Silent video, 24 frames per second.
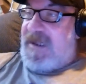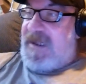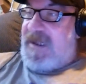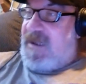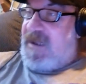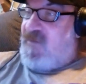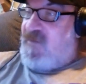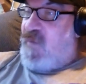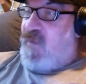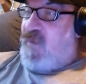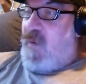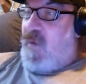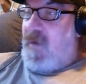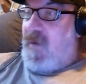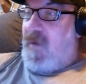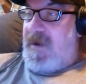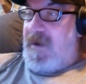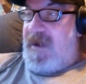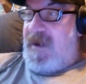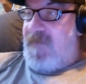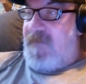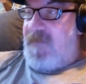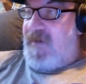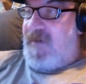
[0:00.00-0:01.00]
He wore
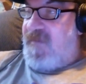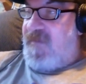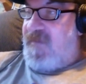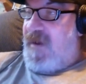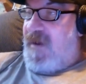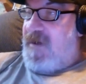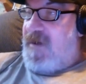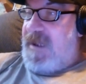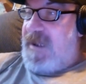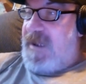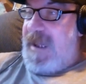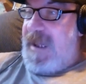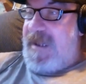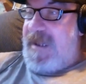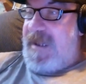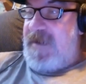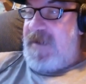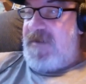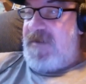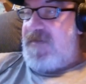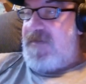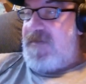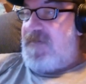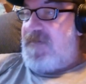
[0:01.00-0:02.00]
number
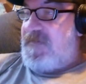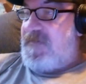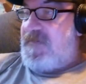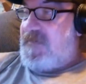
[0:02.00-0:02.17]
38.